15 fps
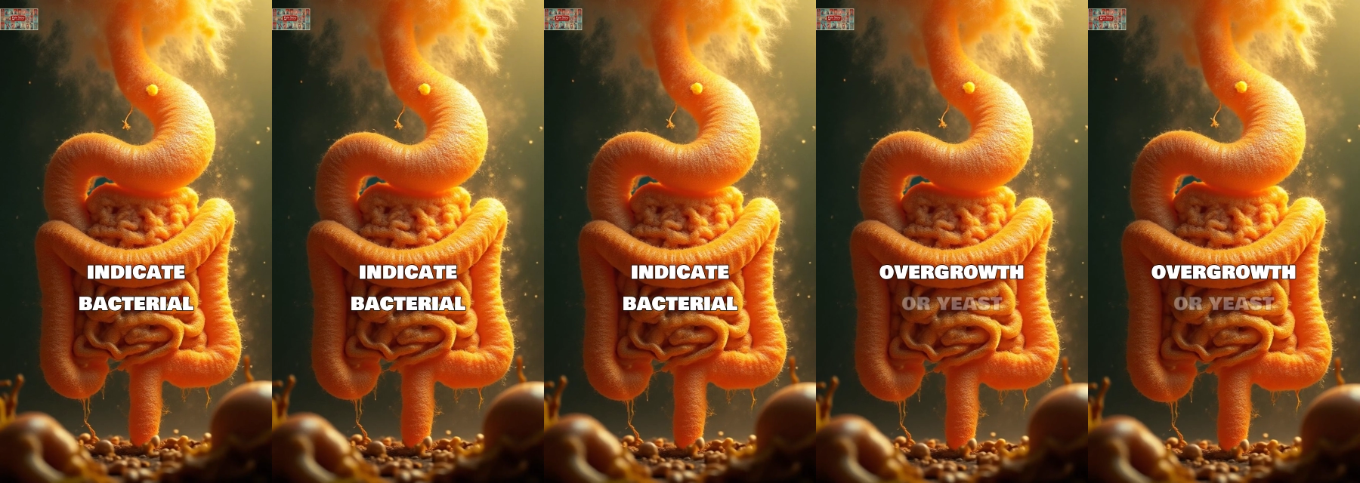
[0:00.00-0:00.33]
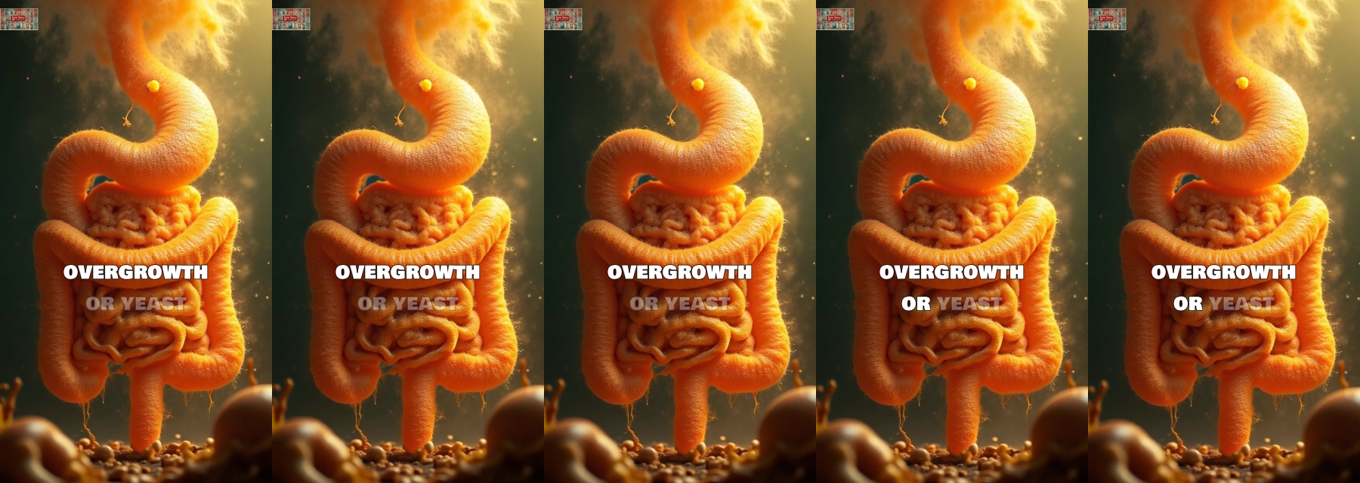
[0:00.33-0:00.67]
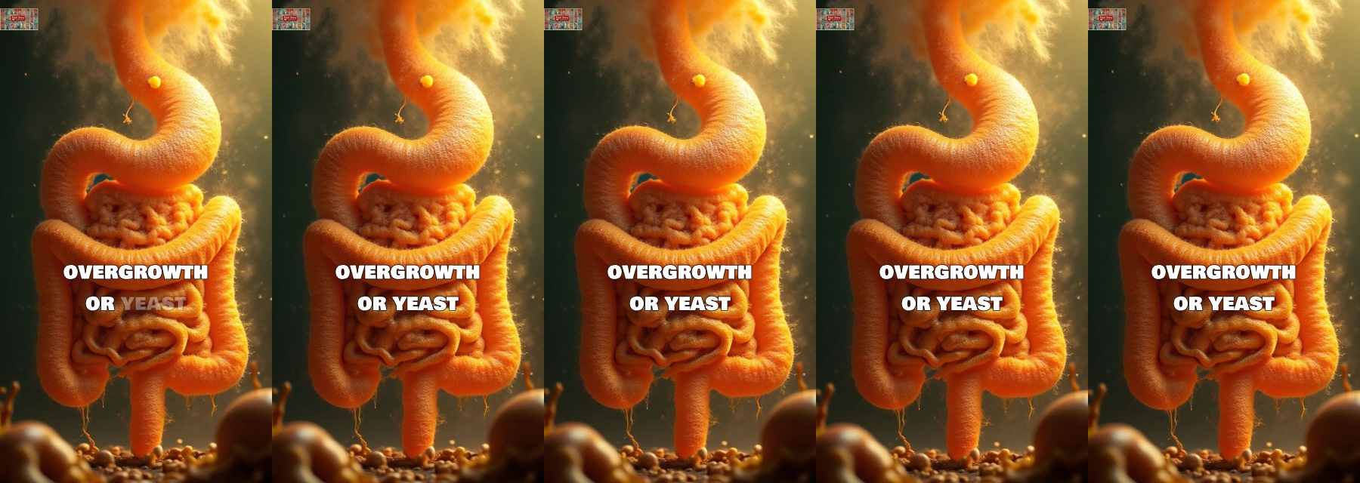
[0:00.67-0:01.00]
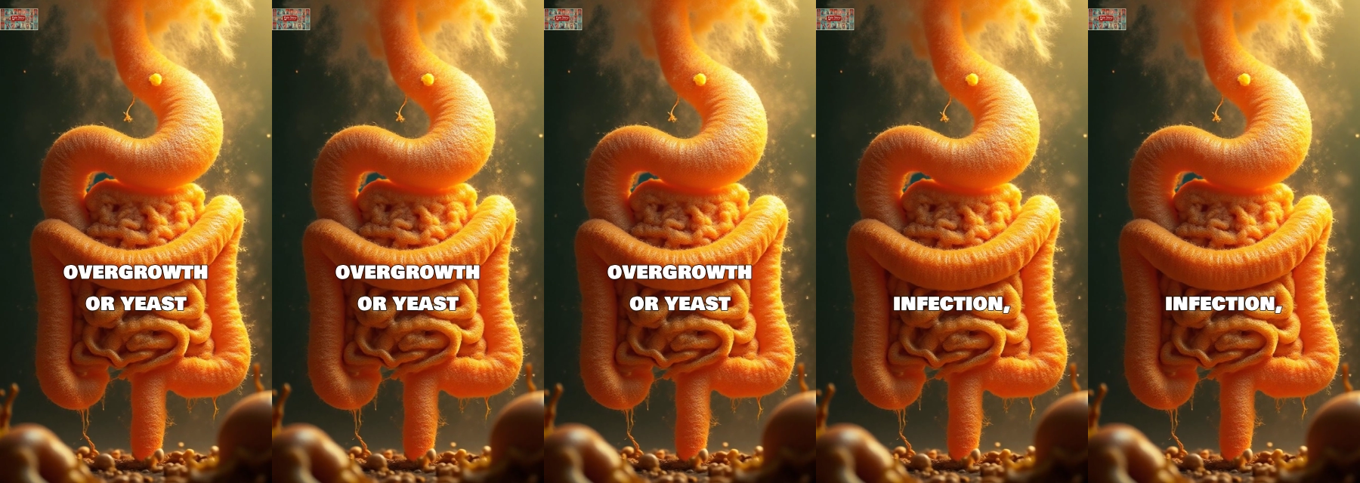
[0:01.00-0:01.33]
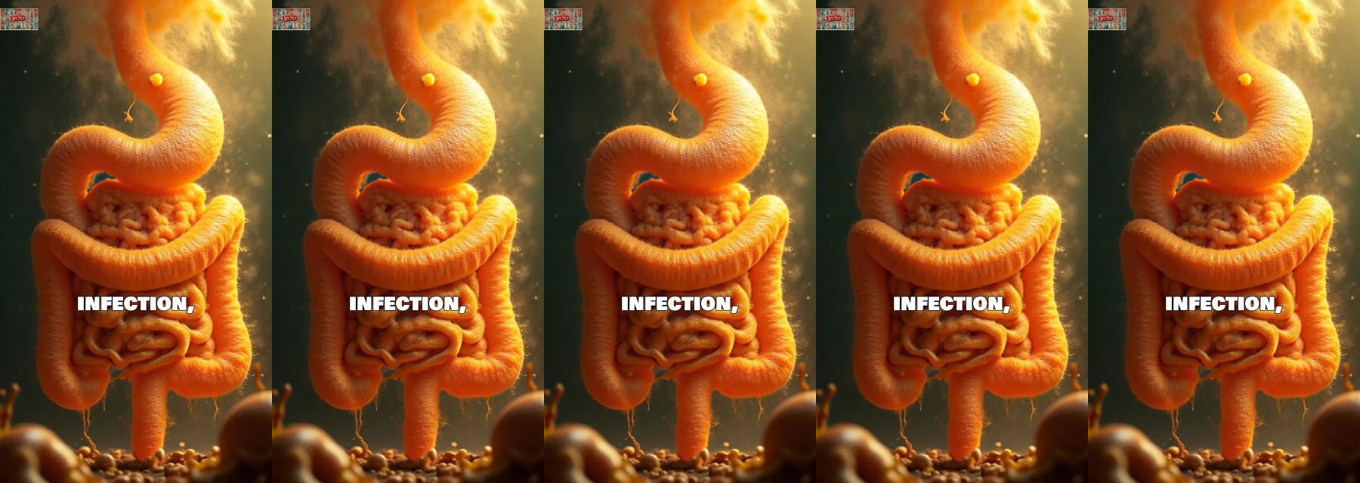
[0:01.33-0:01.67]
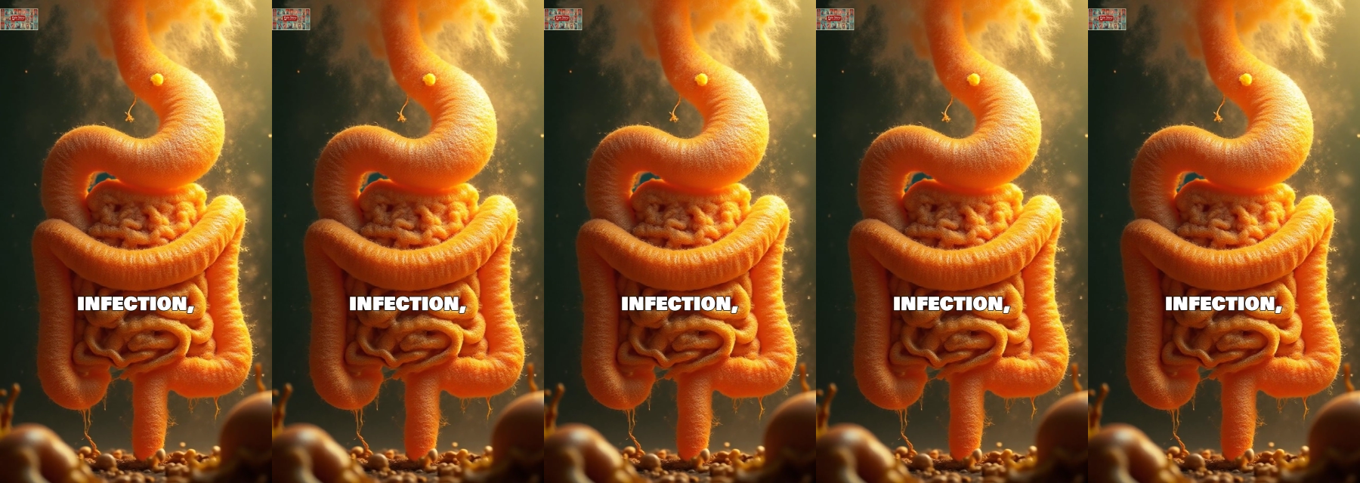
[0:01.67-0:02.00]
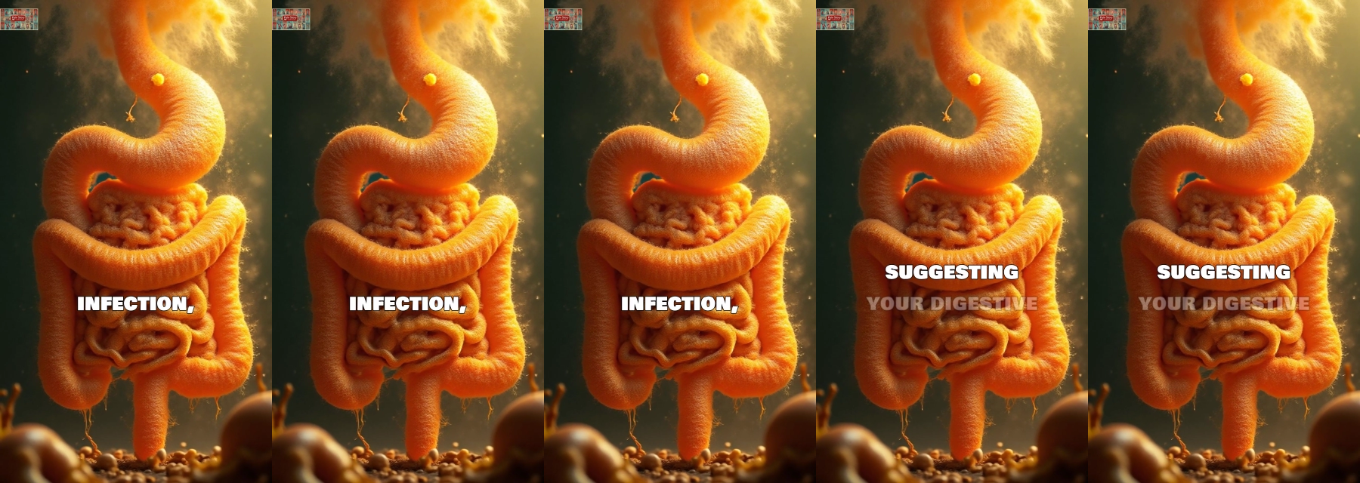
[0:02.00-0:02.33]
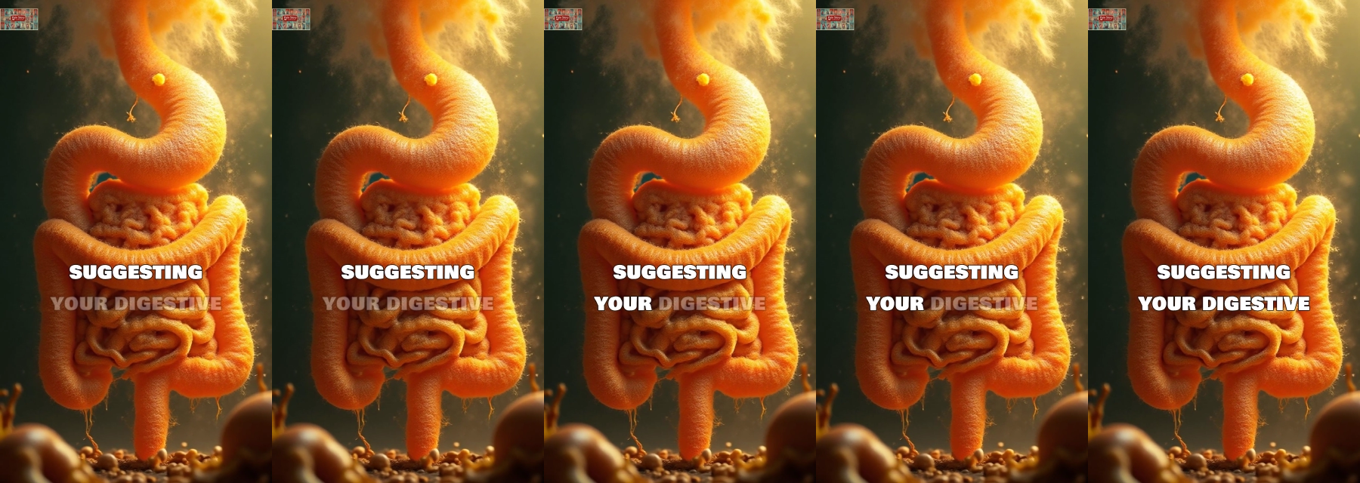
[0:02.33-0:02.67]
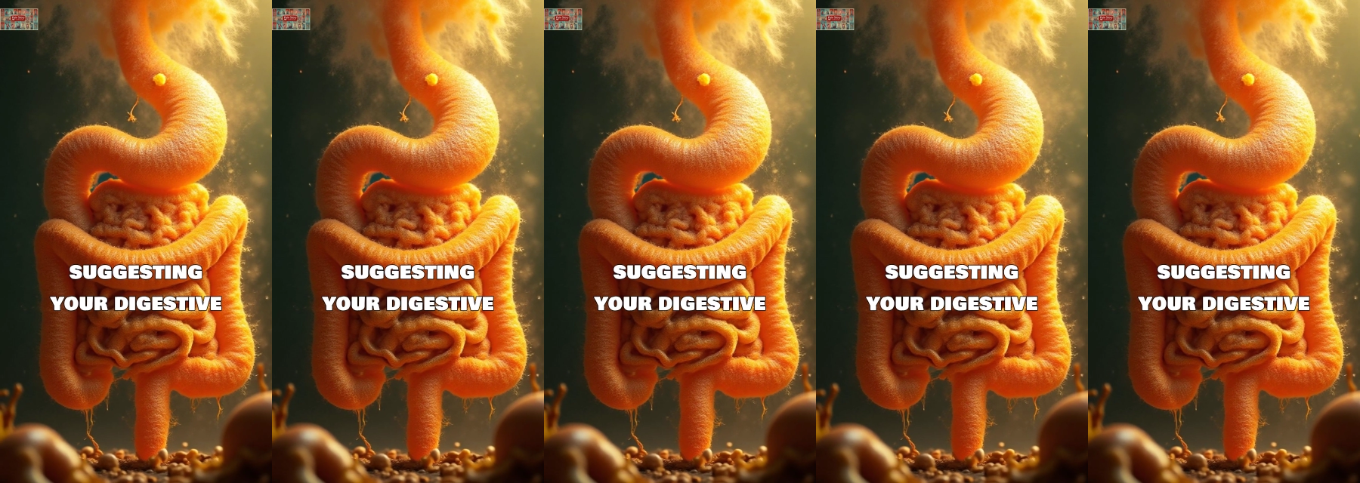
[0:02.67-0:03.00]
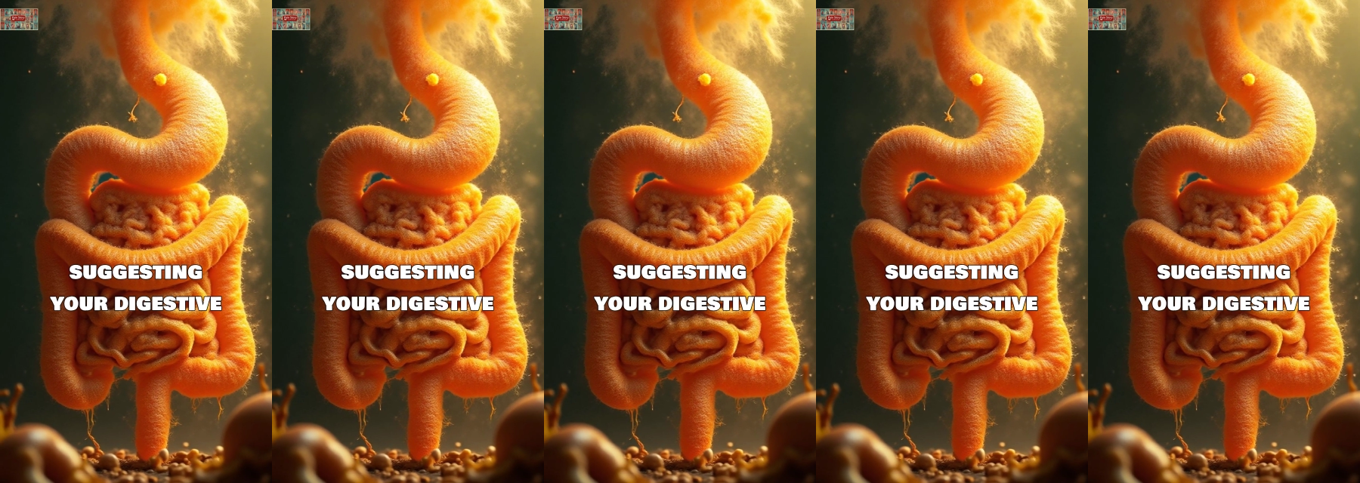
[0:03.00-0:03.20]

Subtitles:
[unreadable: no face in view]